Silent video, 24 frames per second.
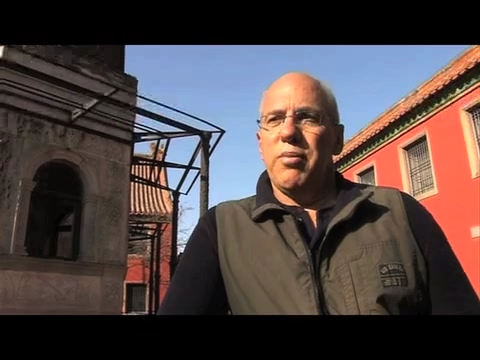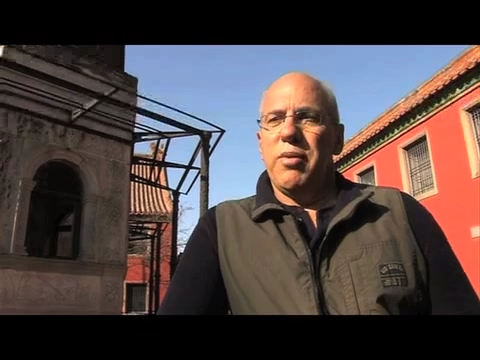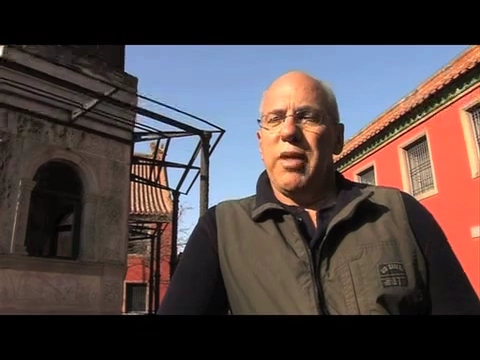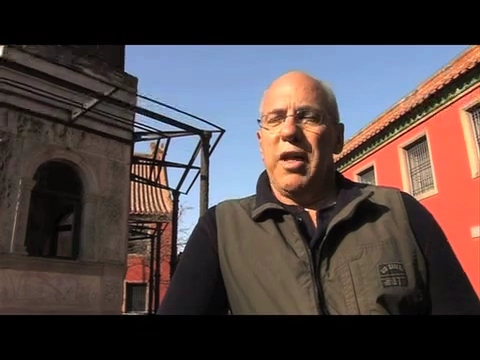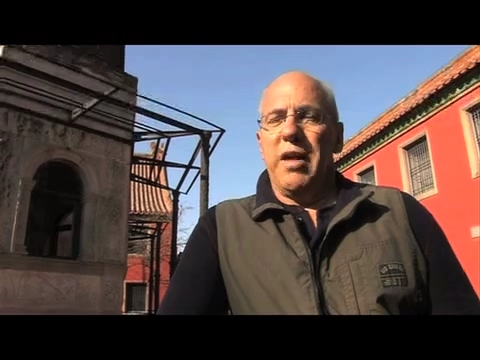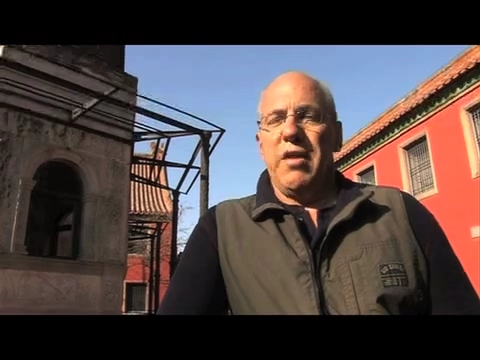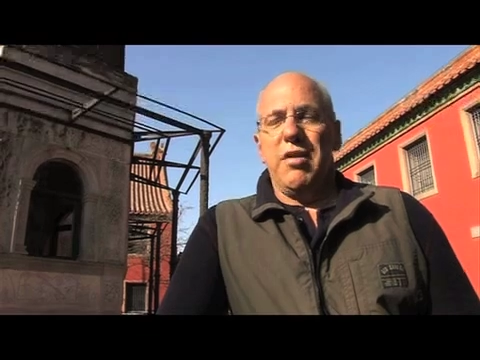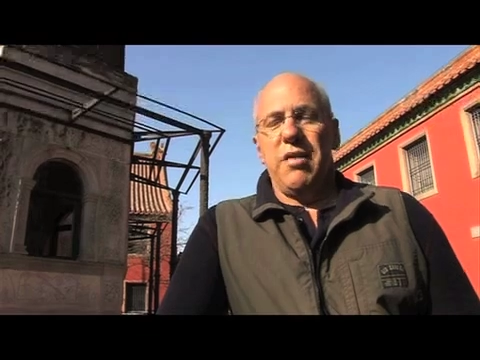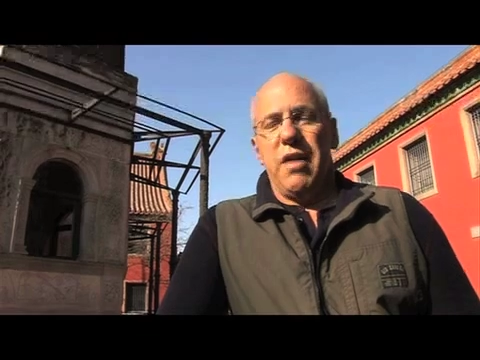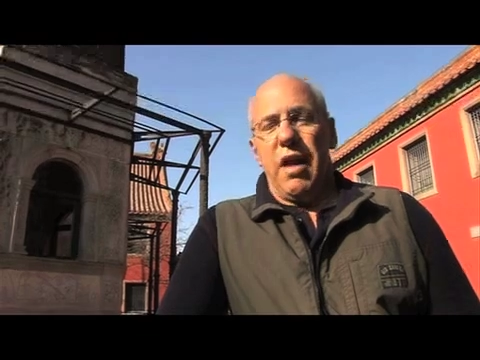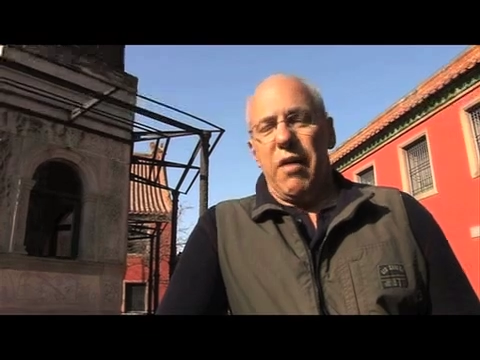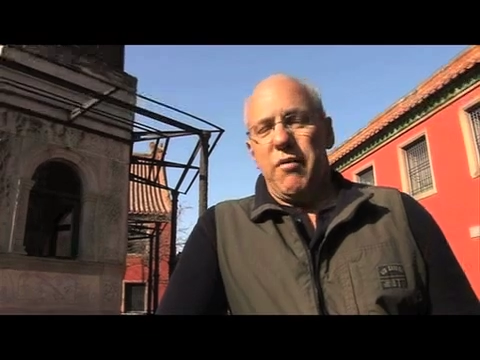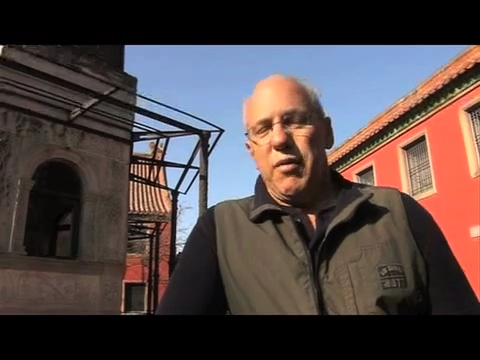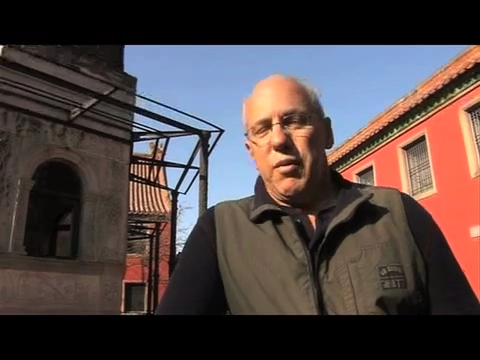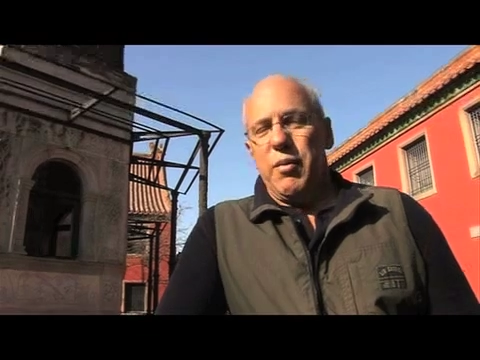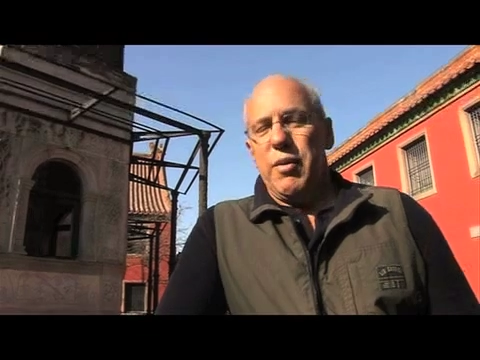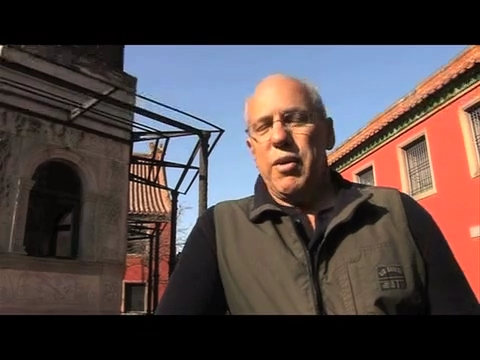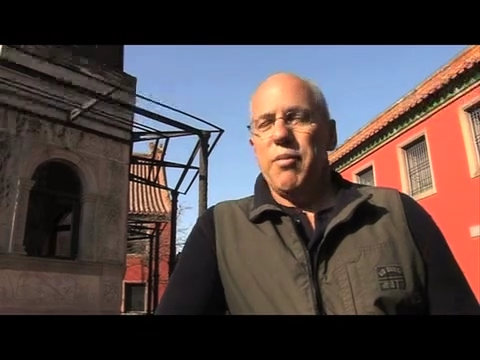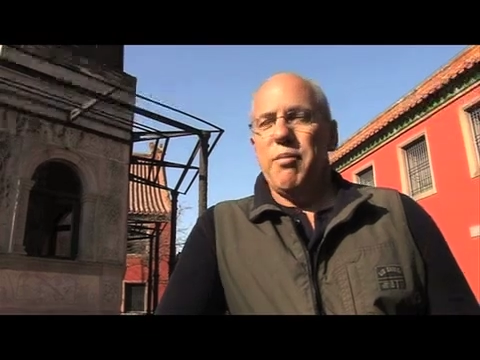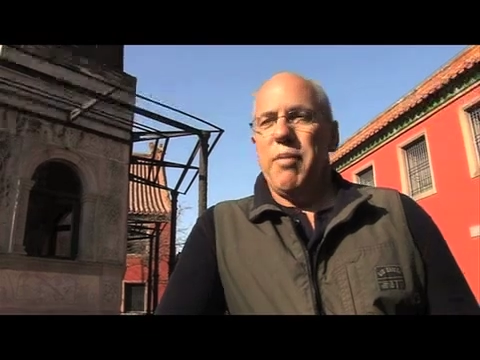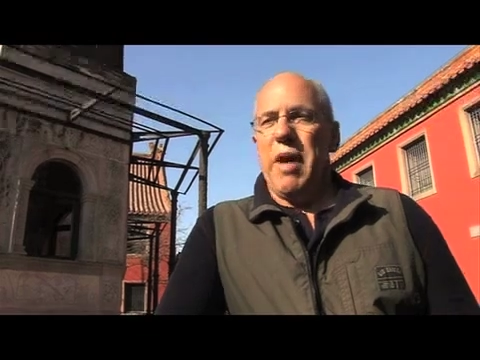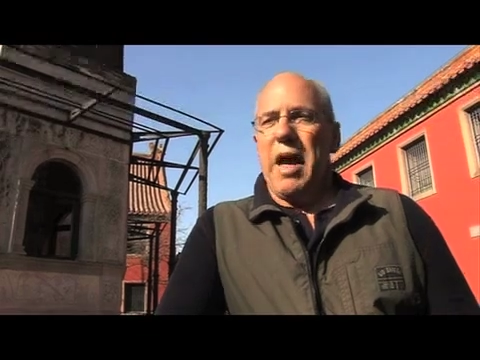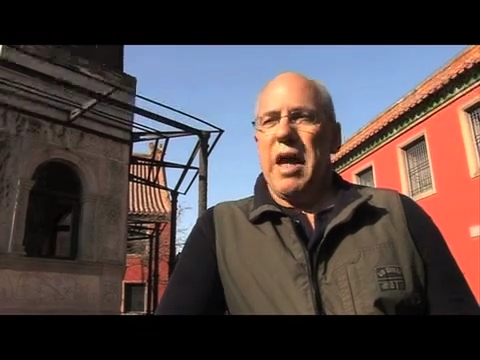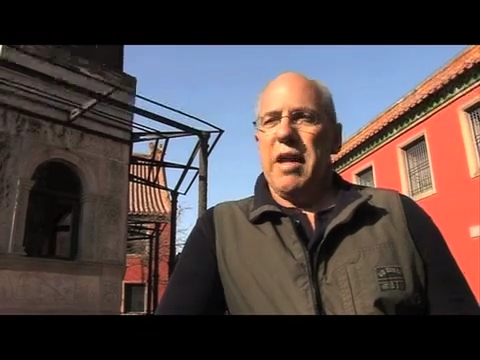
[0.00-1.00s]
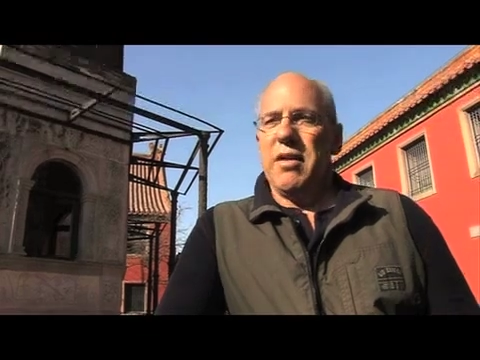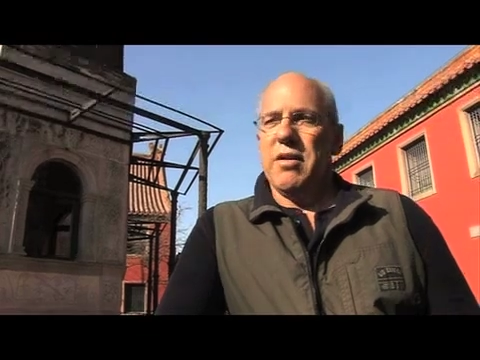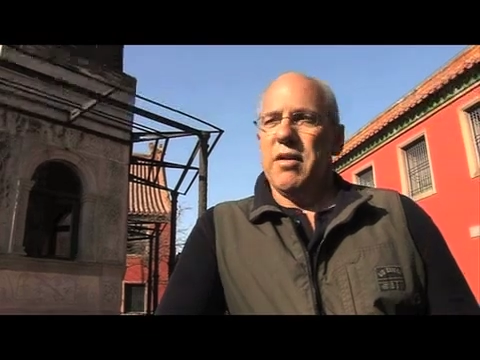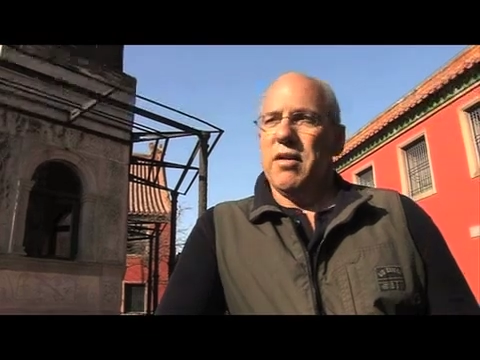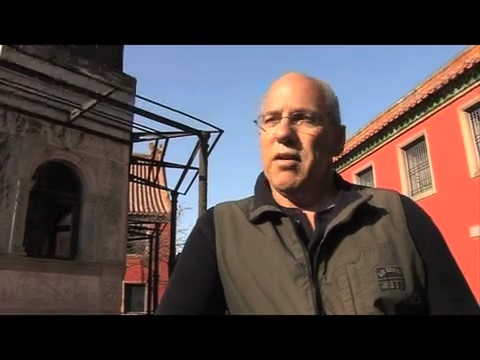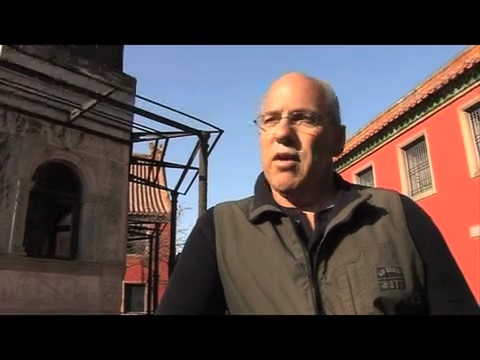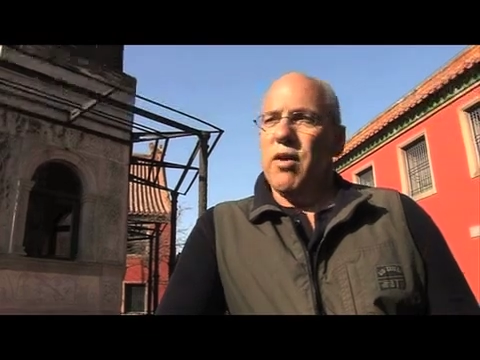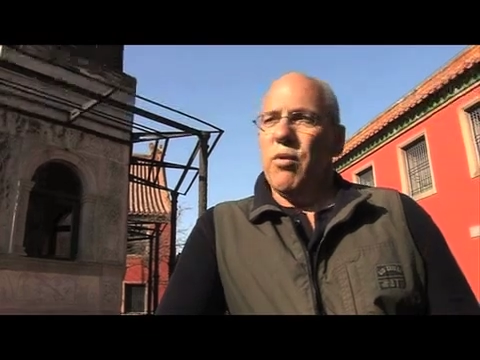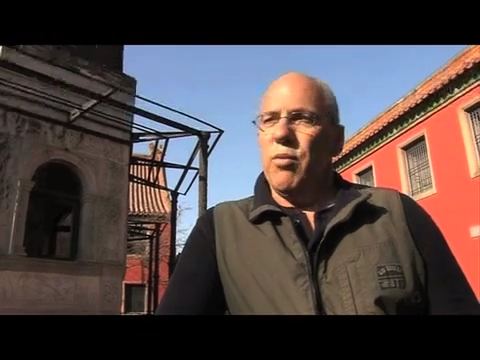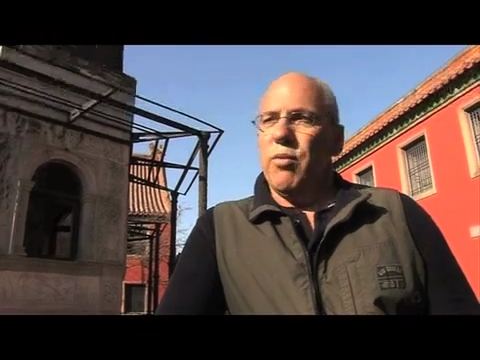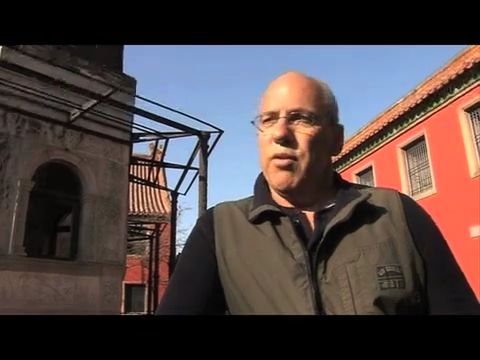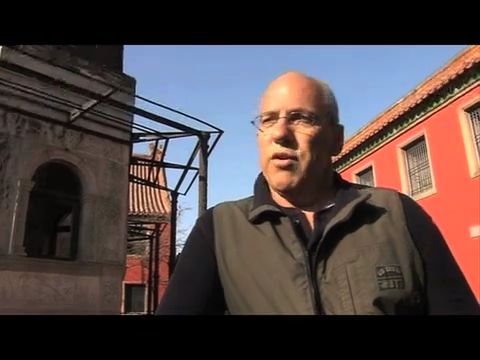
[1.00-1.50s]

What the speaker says: place, having been abandoned,